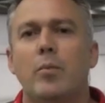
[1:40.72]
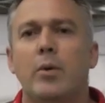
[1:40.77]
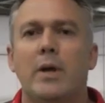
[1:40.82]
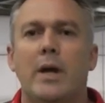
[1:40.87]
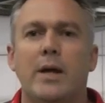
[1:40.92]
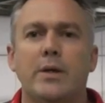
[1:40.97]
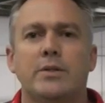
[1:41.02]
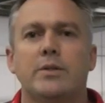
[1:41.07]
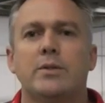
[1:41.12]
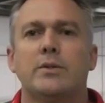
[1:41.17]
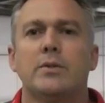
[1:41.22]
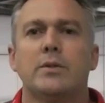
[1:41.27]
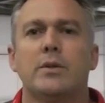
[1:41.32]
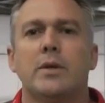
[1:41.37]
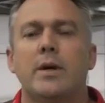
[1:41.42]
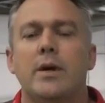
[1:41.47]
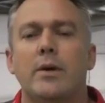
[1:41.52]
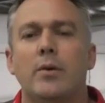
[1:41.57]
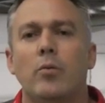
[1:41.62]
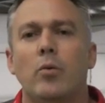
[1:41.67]
plus
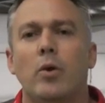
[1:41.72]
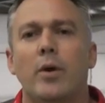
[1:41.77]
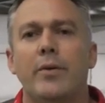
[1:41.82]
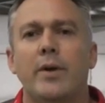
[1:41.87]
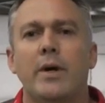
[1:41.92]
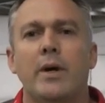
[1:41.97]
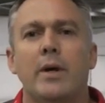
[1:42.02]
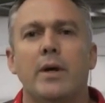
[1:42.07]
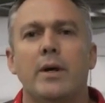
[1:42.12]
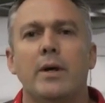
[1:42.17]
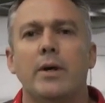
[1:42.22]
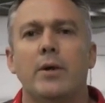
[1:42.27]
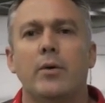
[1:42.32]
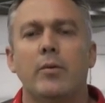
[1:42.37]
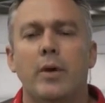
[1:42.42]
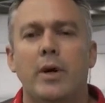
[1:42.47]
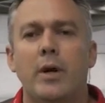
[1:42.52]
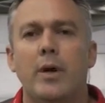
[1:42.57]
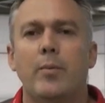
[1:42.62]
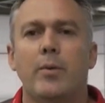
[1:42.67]
what the uh, you
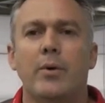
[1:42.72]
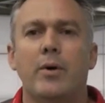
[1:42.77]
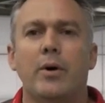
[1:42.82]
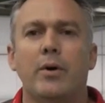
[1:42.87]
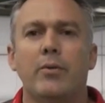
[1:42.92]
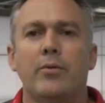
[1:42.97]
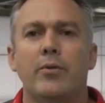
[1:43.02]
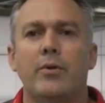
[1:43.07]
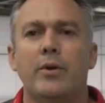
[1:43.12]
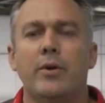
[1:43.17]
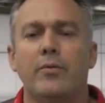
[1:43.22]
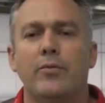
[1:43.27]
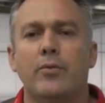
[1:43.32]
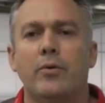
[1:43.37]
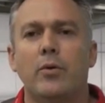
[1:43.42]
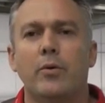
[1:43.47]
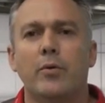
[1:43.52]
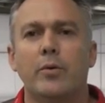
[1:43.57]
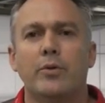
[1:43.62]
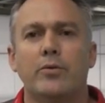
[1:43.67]
know, we keep an eye on
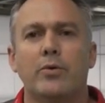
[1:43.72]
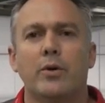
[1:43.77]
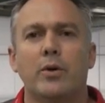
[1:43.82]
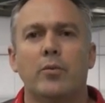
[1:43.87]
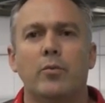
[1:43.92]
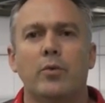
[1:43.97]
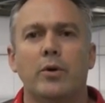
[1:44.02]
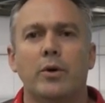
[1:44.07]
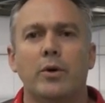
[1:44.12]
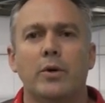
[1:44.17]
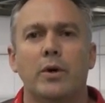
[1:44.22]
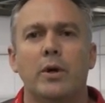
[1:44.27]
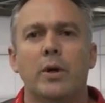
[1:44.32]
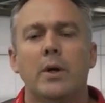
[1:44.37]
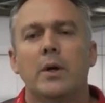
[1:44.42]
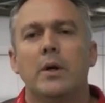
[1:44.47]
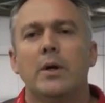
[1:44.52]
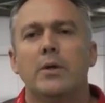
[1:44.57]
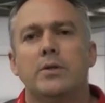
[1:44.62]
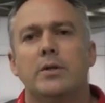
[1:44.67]
34, we try and work
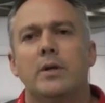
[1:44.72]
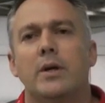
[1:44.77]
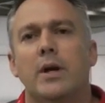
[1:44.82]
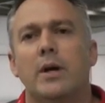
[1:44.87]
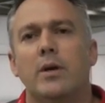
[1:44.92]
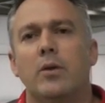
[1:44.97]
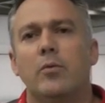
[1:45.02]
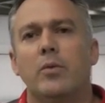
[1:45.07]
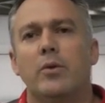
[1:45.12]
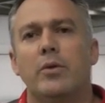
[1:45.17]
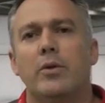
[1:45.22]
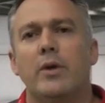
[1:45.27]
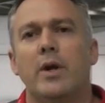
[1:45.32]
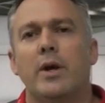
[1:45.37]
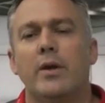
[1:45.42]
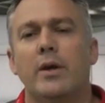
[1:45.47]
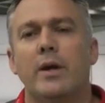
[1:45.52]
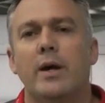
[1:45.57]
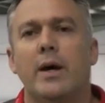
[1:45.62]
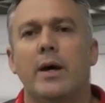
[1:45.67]
together with the
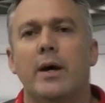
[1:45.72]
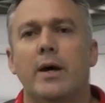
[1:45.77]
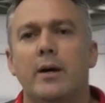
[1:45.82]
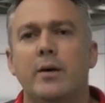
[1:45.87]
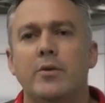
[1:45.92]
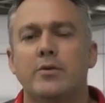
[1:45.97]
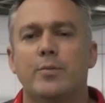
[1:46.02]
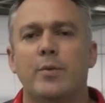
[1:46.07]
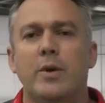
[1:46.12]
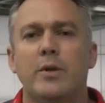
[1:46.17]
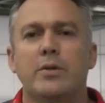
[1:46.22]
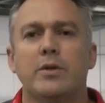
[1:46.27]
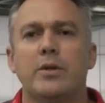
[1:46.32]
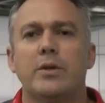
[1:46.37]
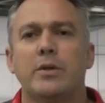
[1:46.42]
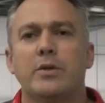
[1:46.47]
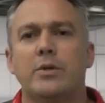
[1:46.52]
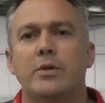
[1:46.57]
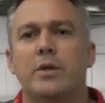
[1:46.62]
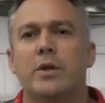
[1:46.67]
other car,
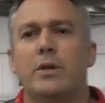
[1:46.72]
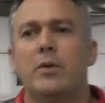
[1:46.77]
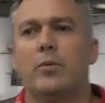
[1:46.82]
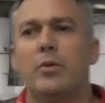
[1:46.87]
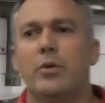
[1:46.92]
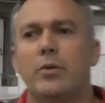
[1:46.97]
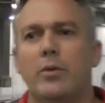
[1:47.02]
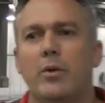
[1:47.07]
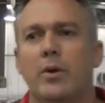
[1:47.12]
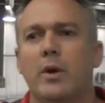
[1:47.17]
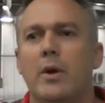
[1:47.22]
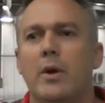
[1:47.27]
especially this year with,